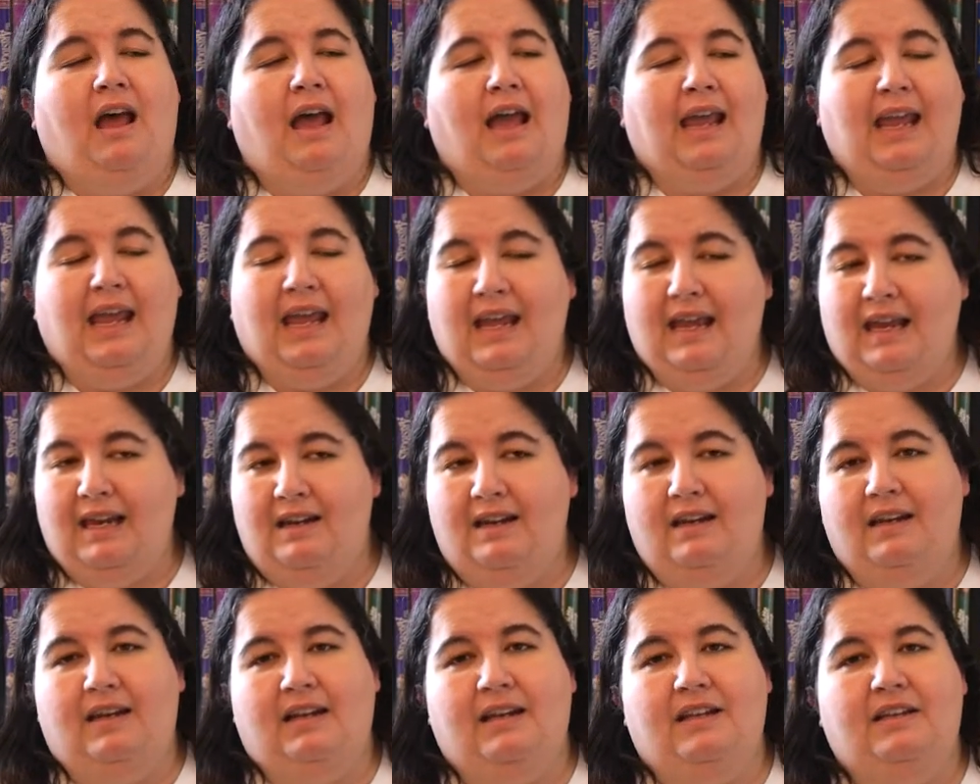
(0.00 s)
I
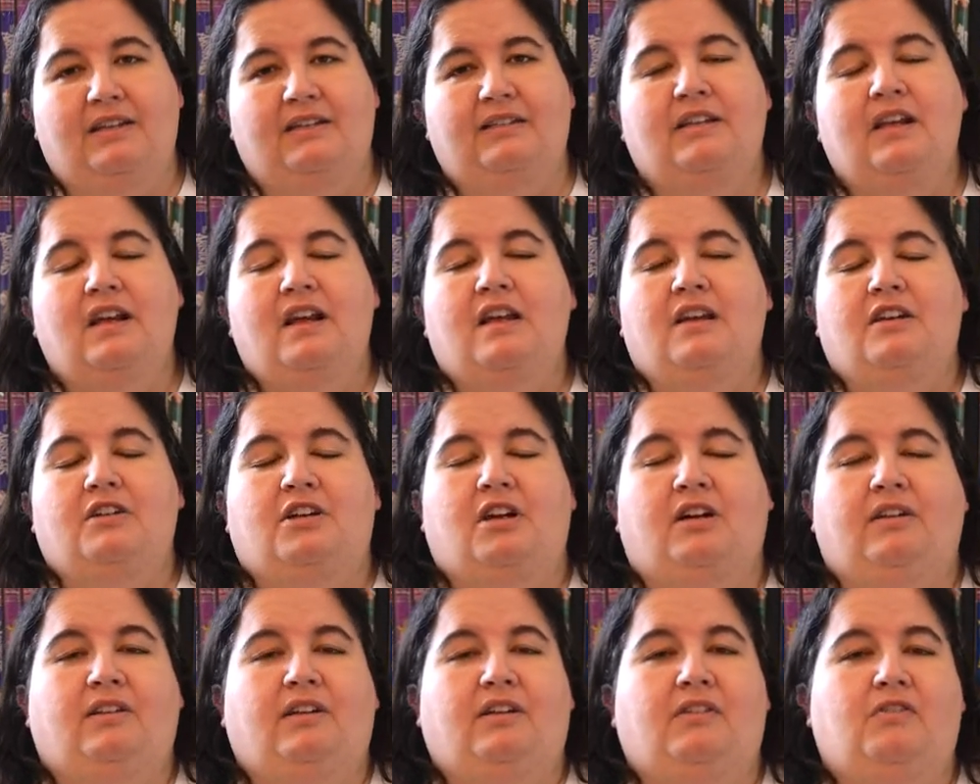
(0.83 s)
hated his
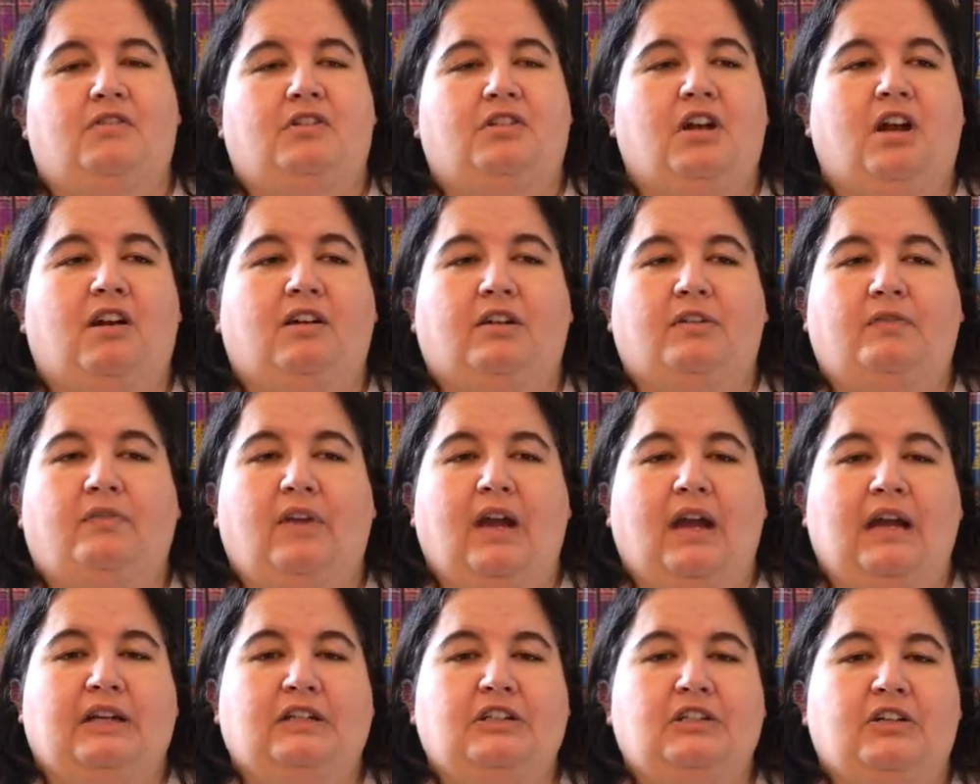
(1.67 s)
Charlie and the Chocolate
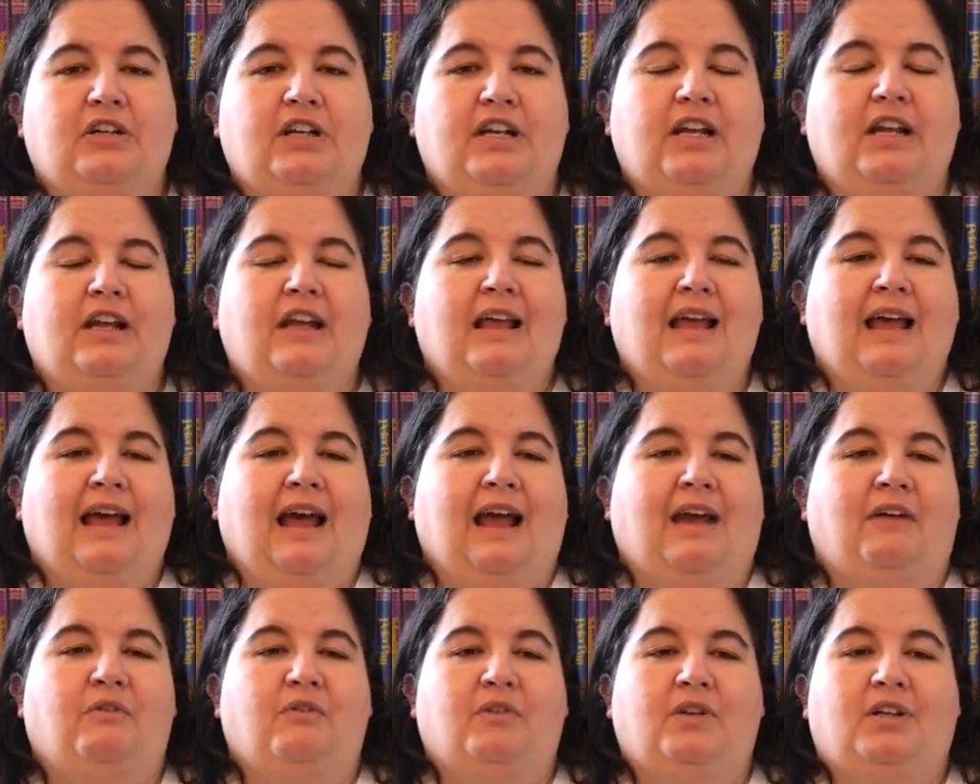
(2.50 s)
Factory.
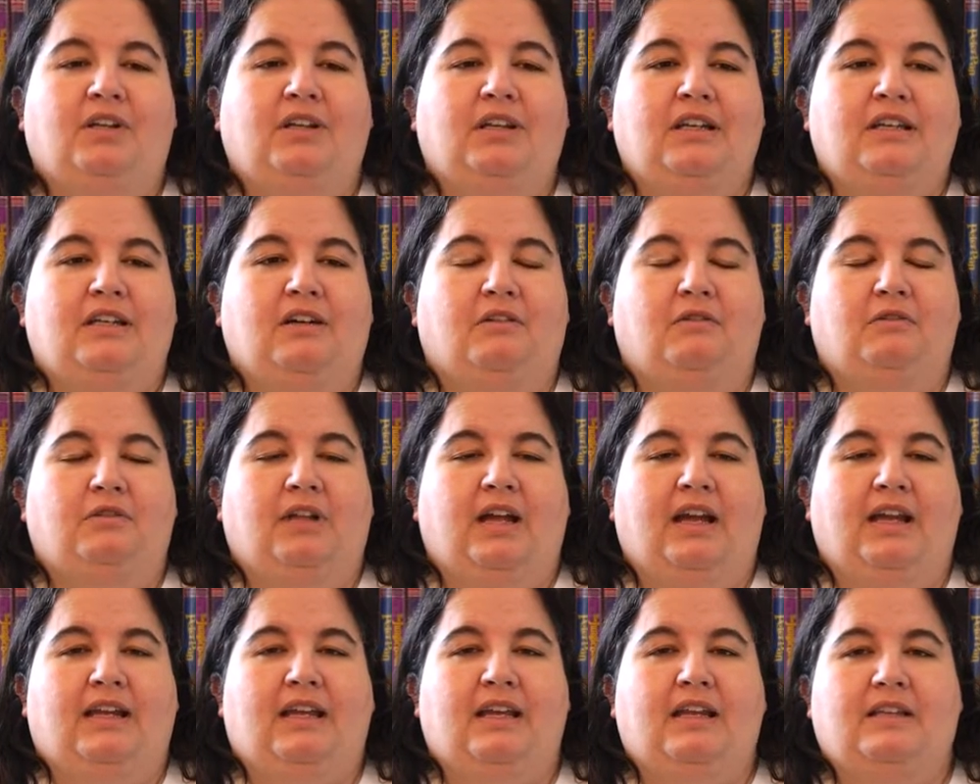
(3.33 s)
I really don't
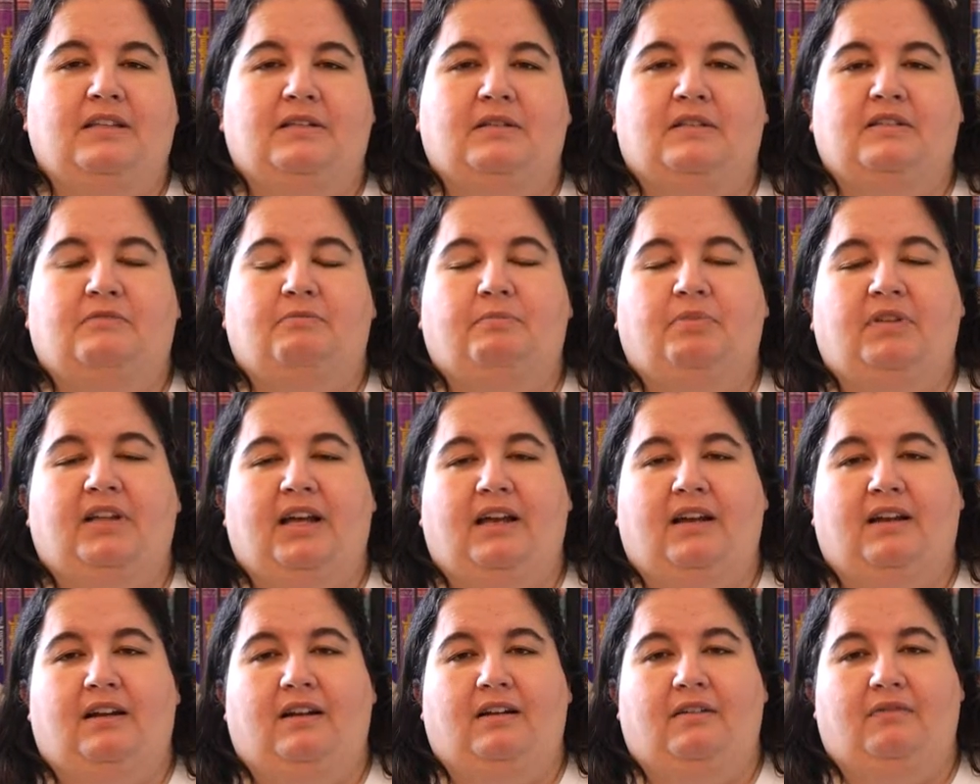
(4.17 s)
like his
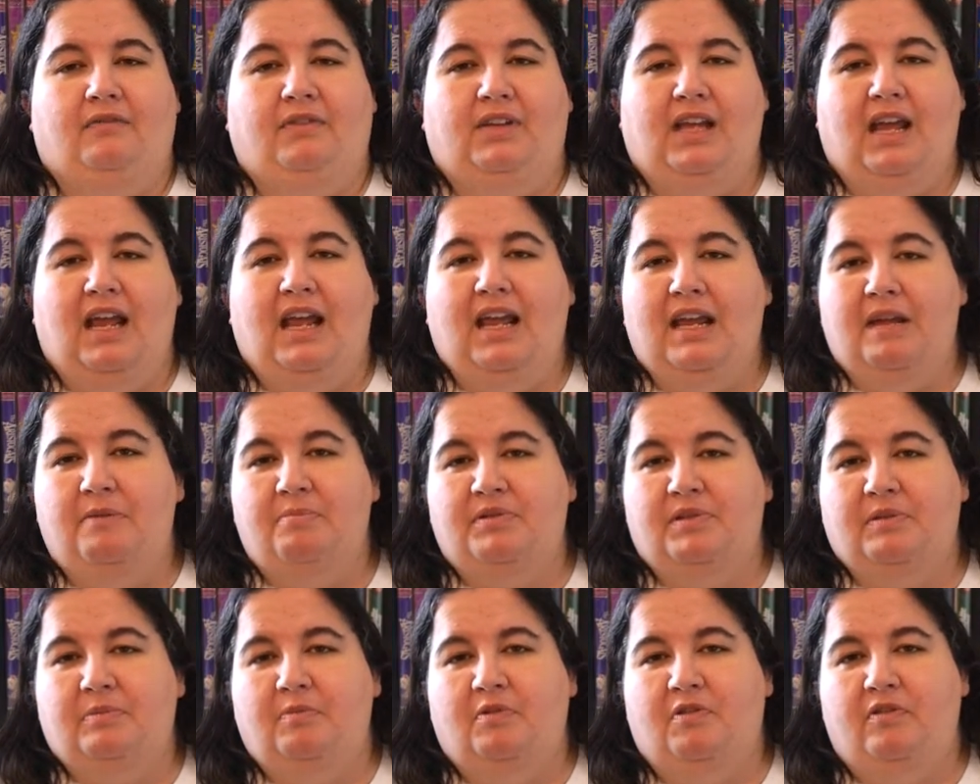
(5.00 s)
Planet of the
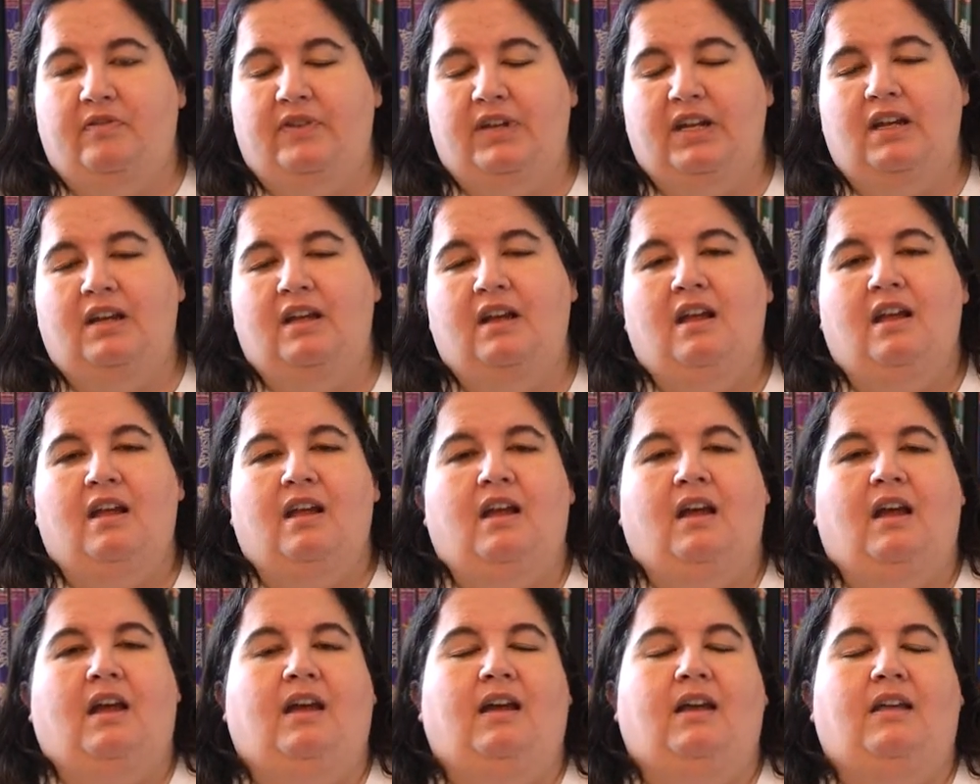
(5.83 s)
Apes movie.
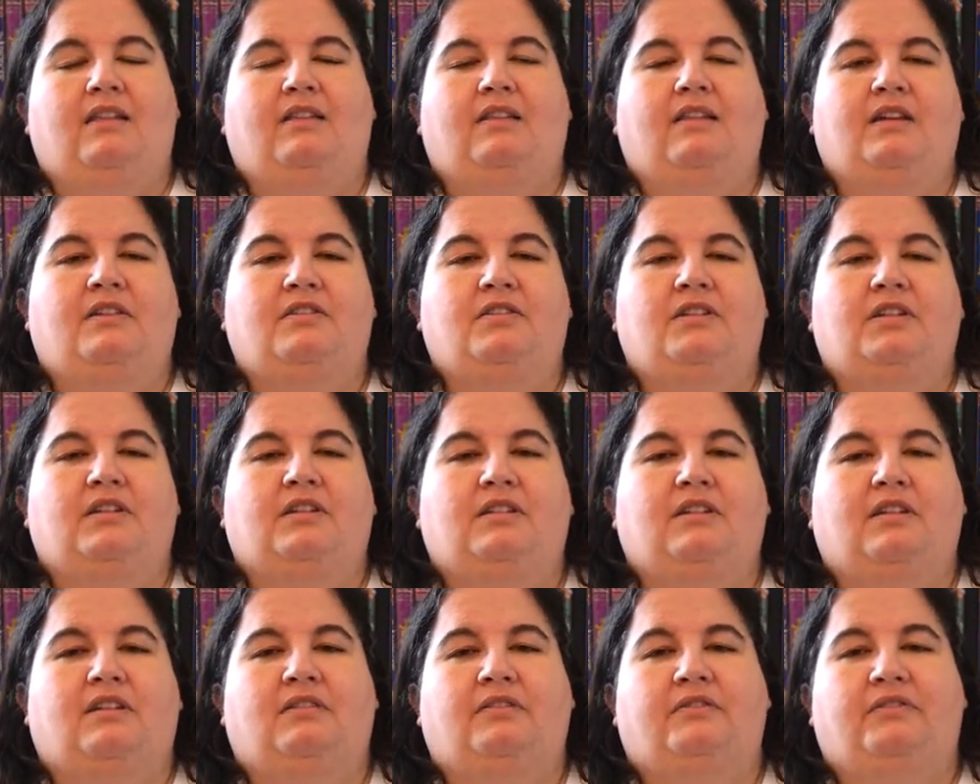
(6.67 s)
There's
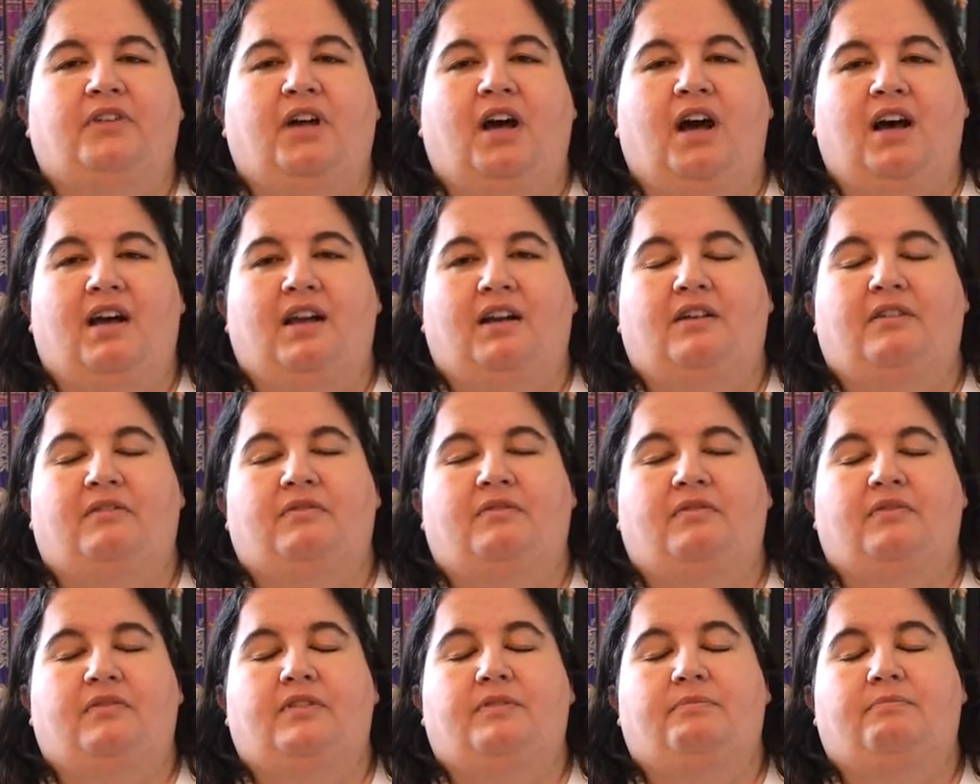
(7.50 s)
just a lot
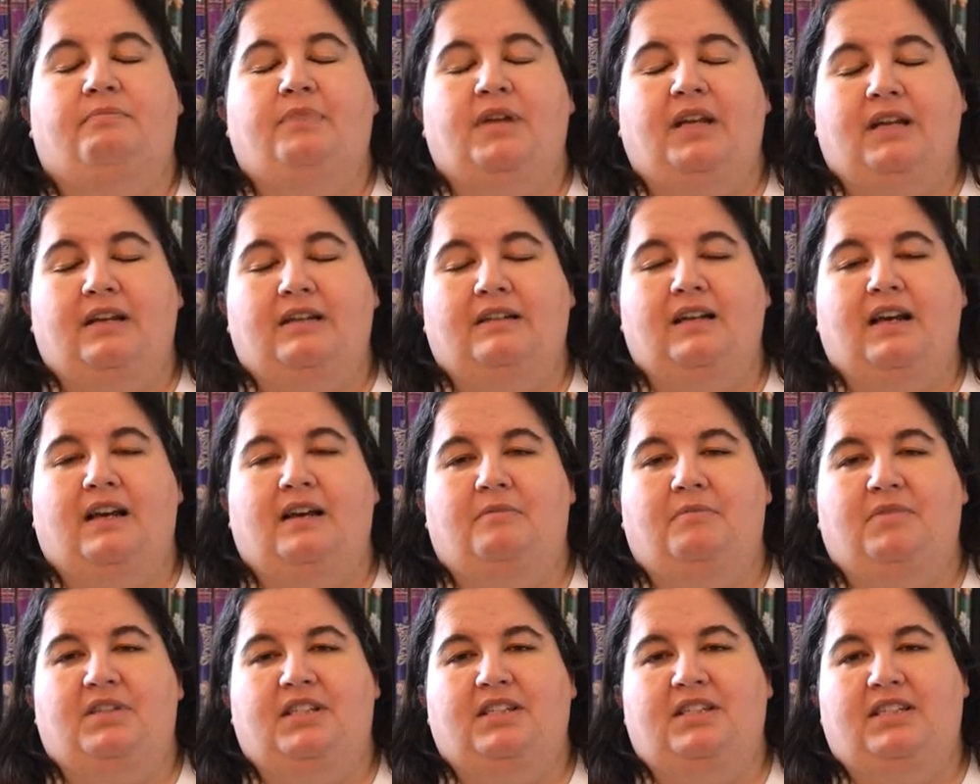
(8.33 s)
of big
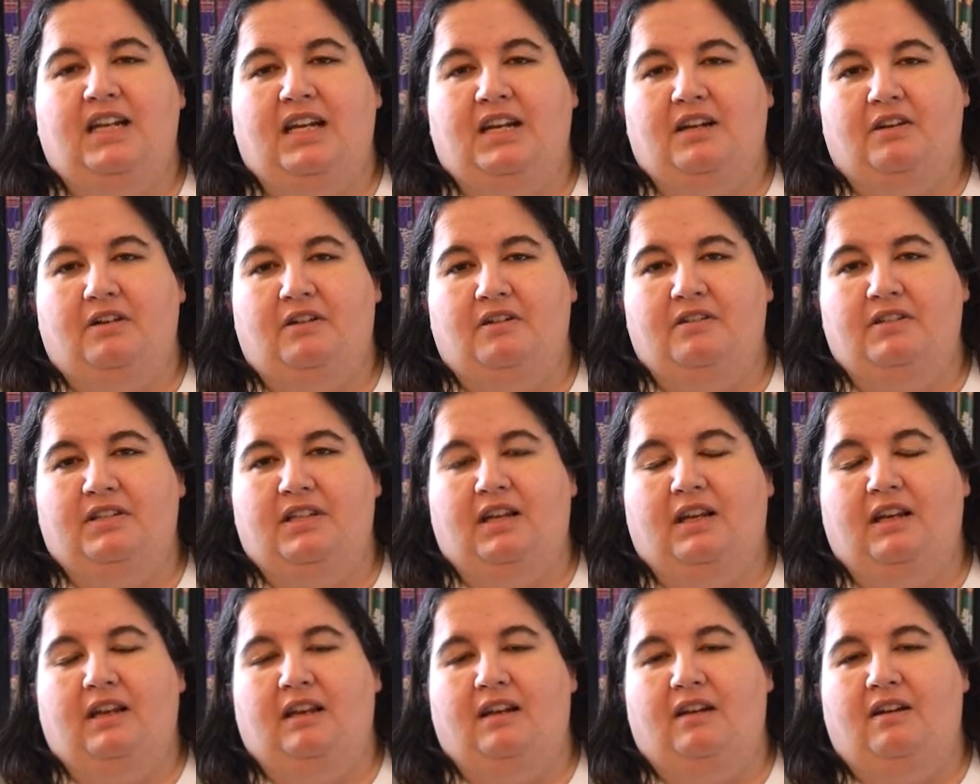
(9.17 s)
time stinkers
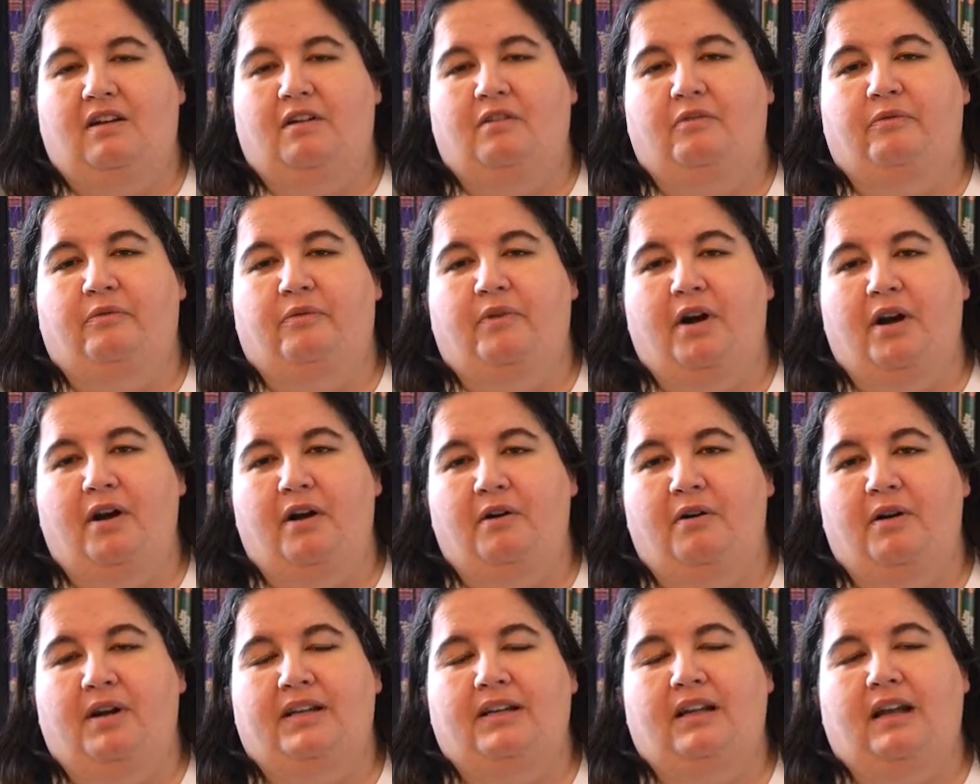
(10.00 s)
in a
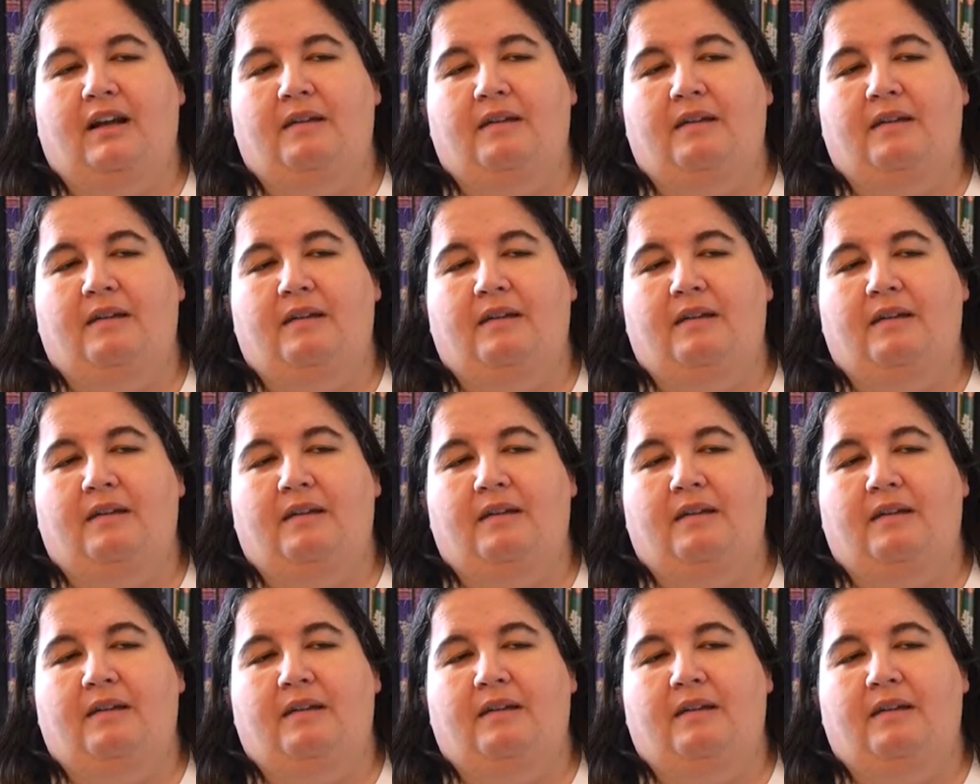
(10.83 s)
row.